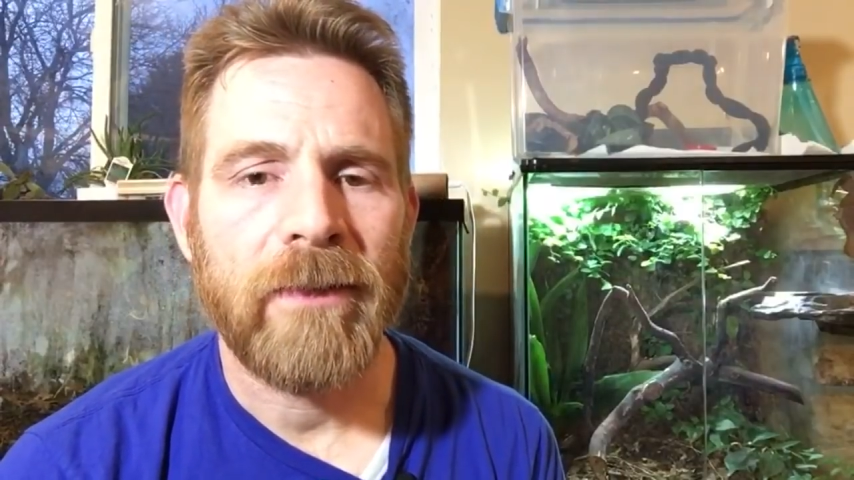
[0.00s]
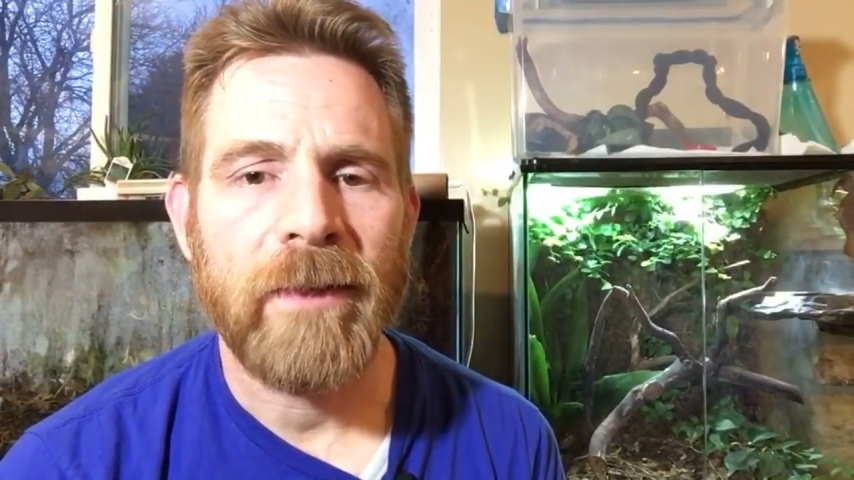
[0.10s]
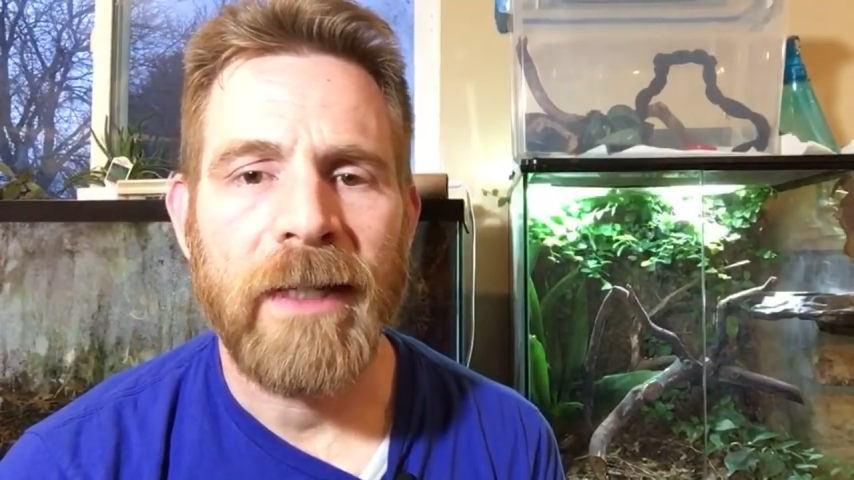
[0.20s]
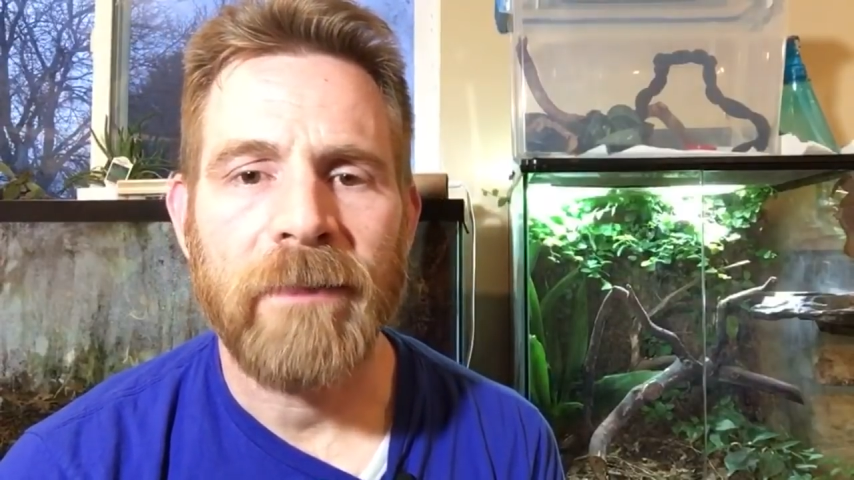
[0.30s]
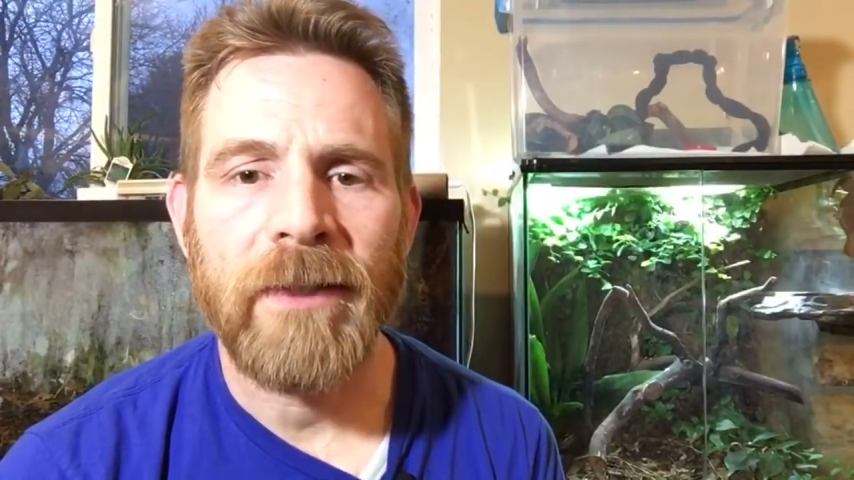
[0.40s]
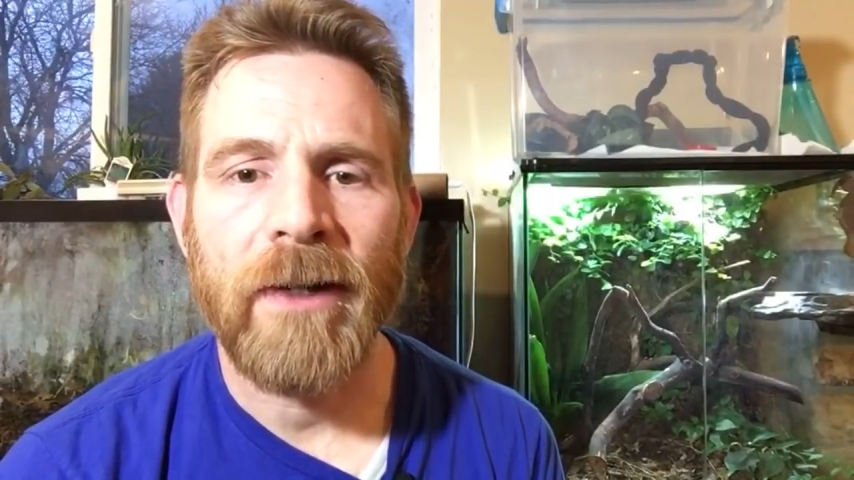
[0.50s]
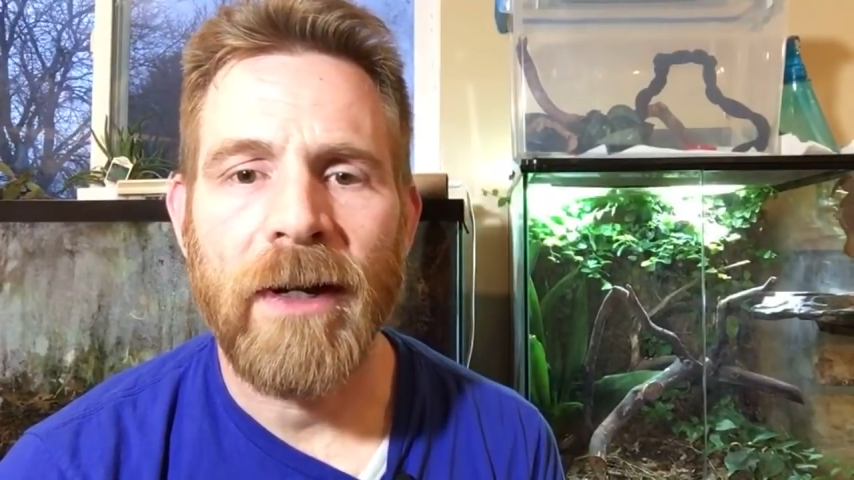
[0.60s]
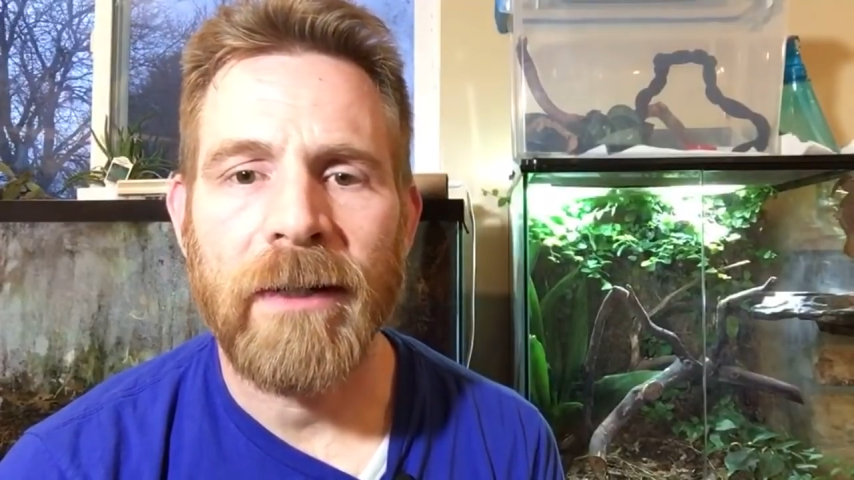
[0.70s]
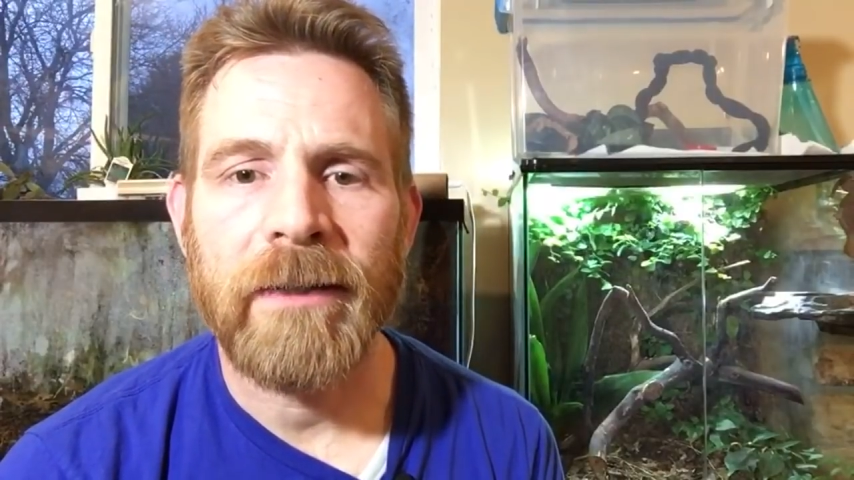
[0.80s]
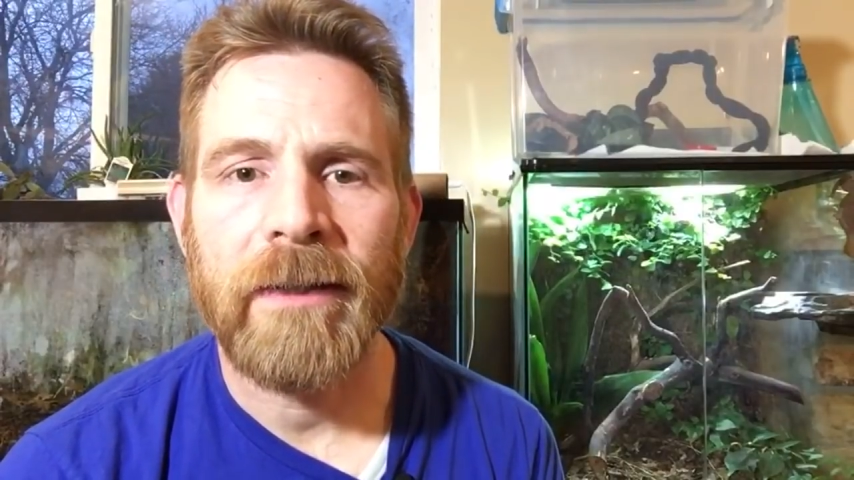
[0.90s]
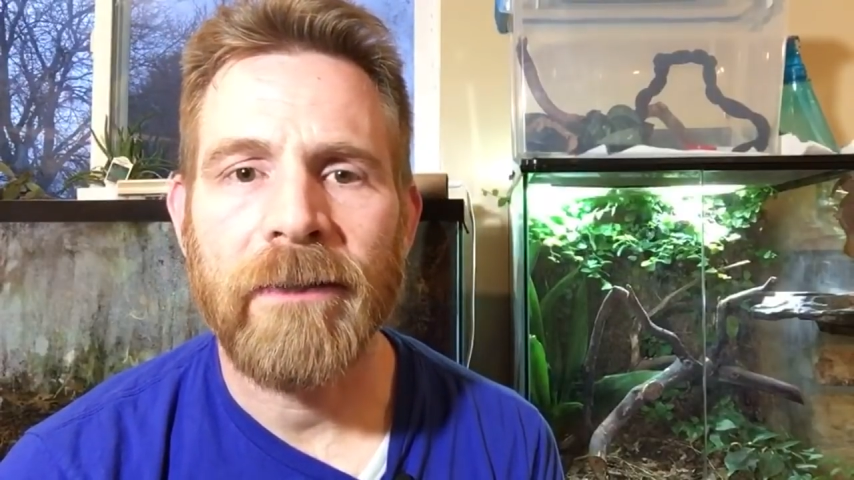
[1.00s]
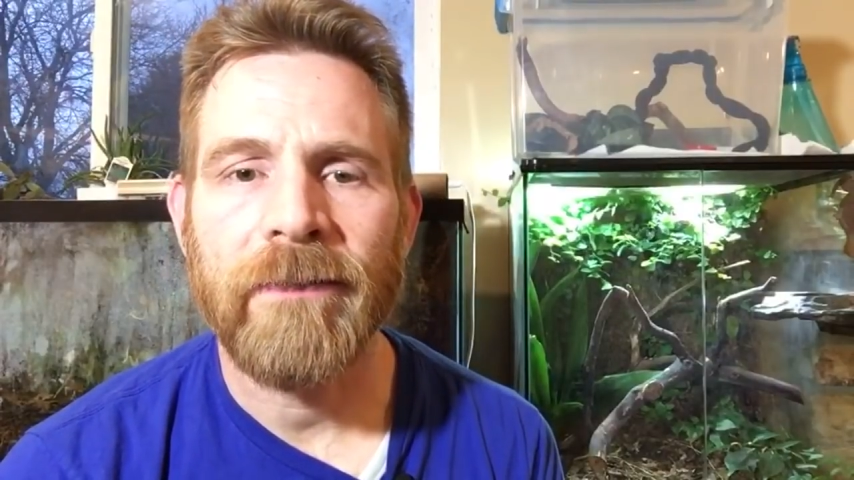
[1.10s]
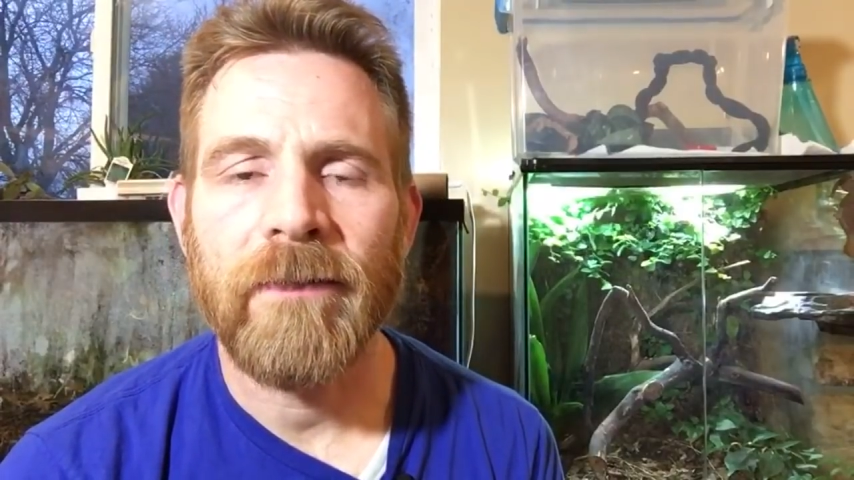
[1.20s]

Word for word: We kept a cockatiel for